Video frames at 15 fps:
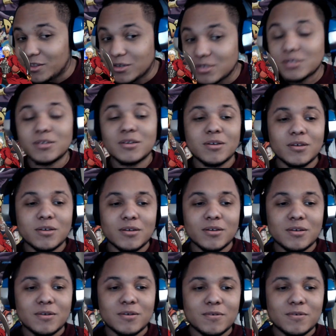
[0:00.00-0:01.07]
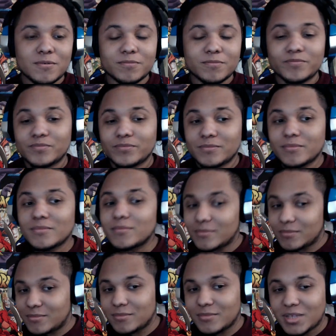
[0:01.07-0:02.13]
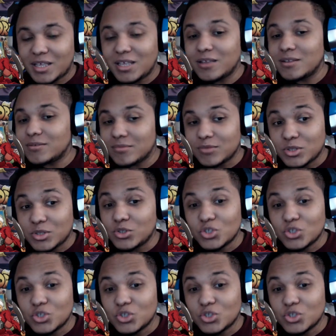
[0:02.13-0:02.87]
but in the Fate verse, he has no gender.